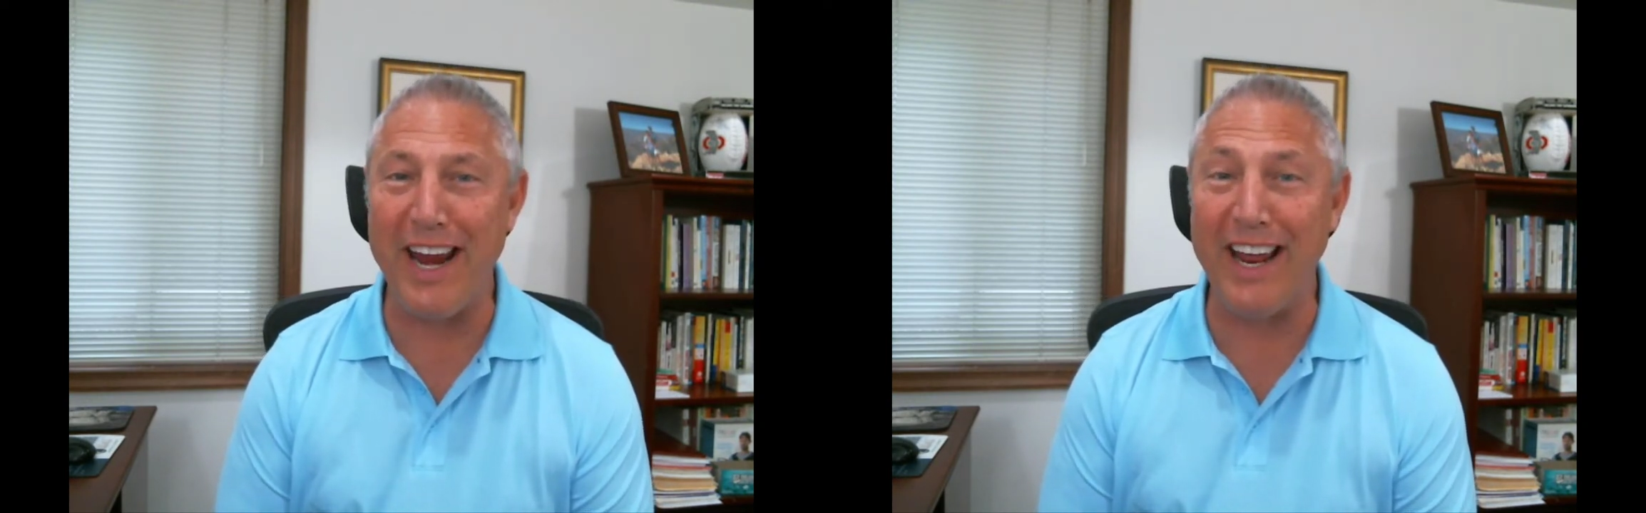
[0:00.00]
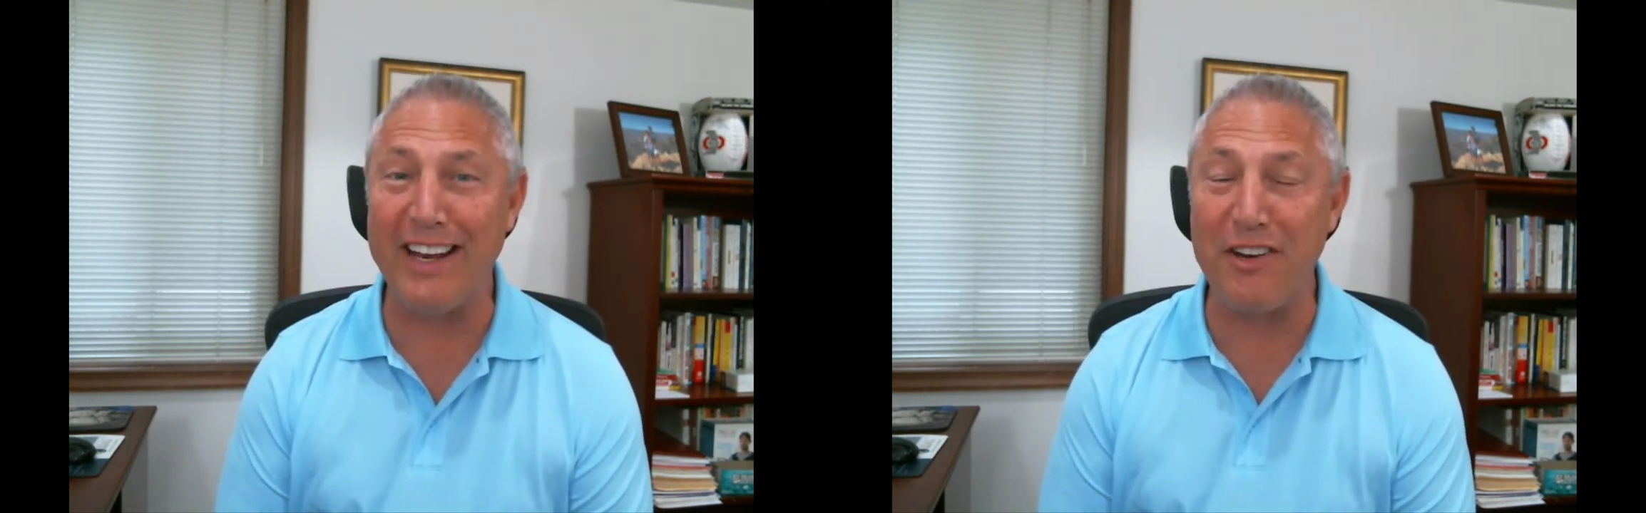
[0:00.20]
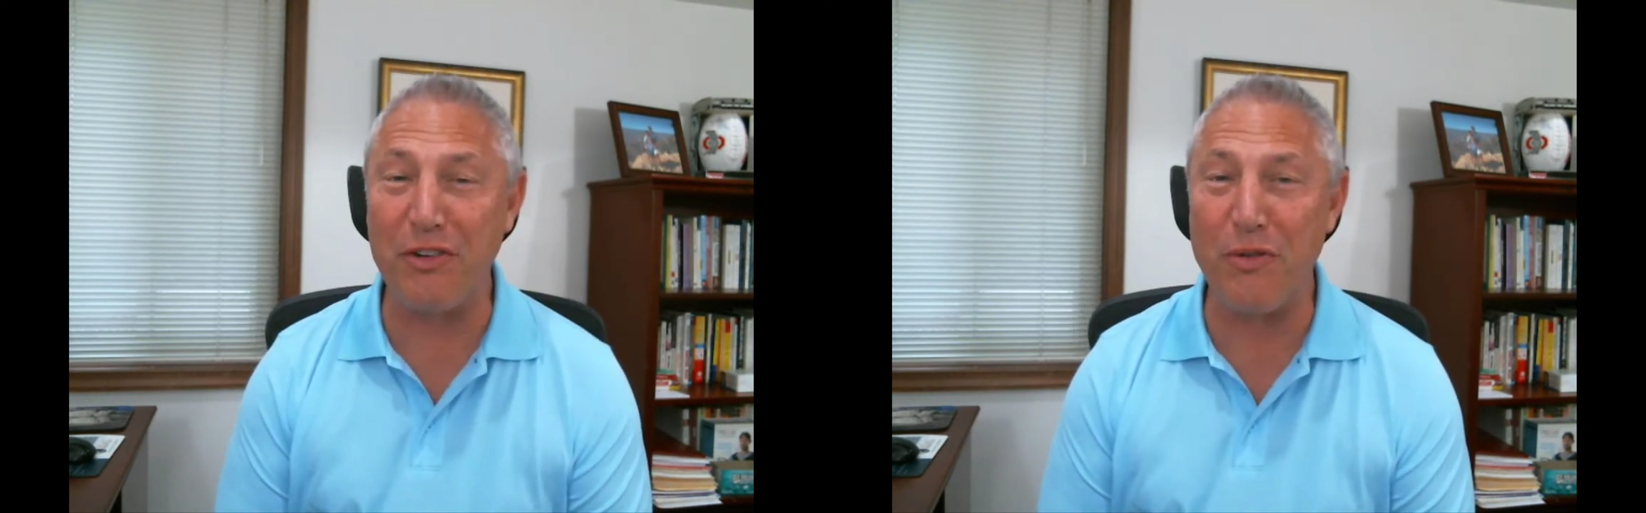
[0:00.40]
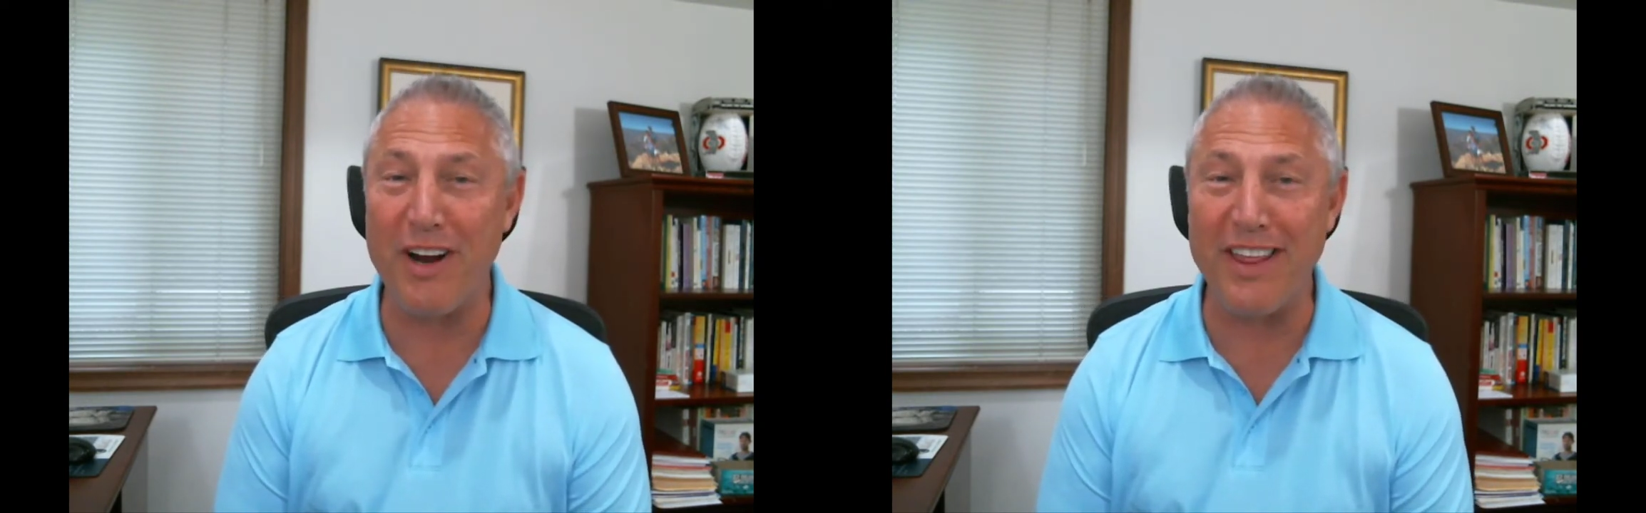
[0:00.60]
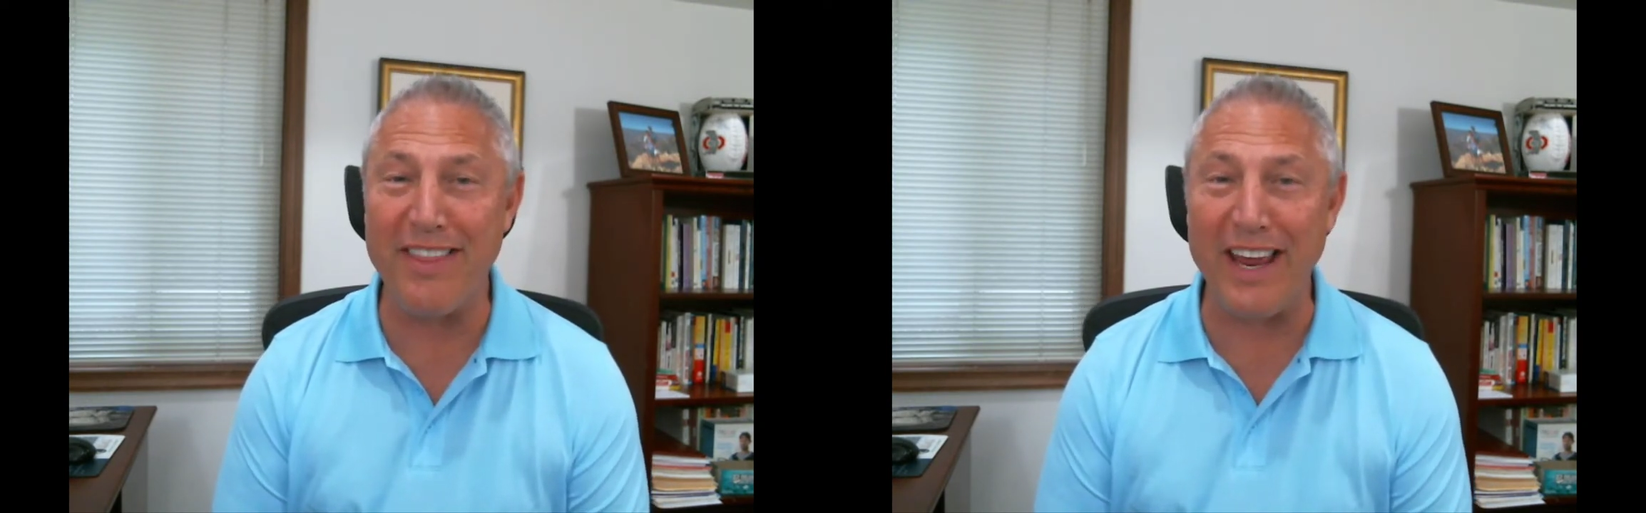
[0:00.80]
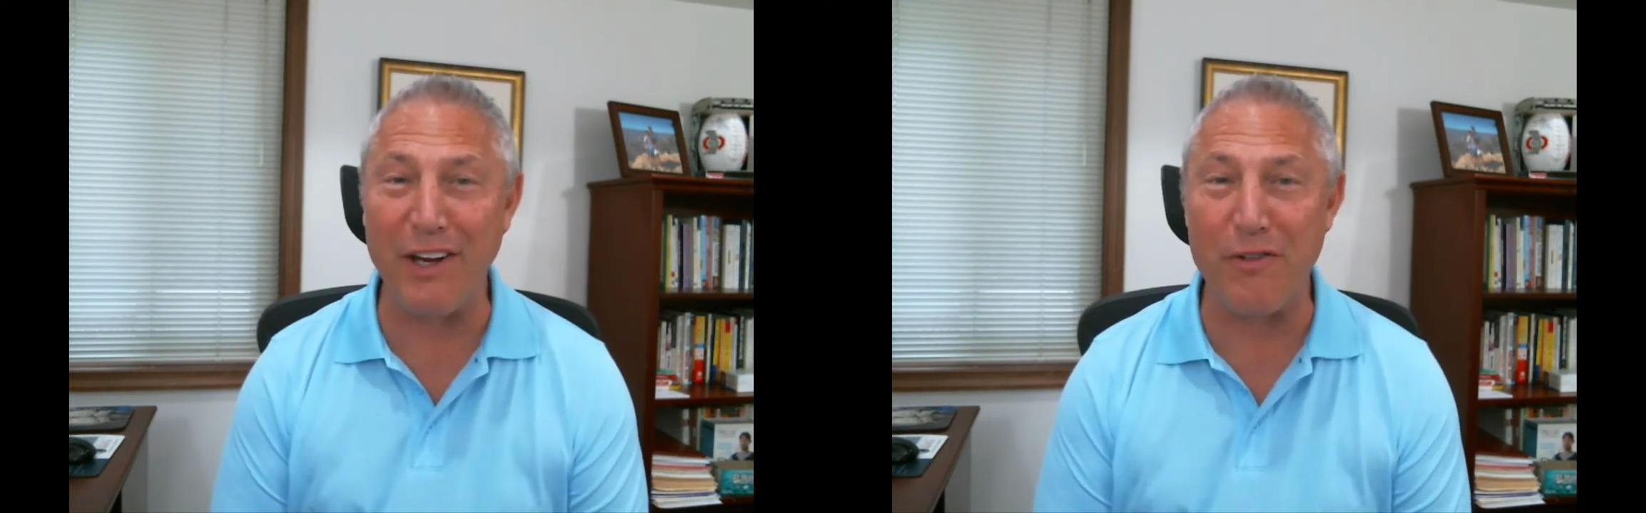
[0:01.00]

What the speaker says: and I just wanted to thank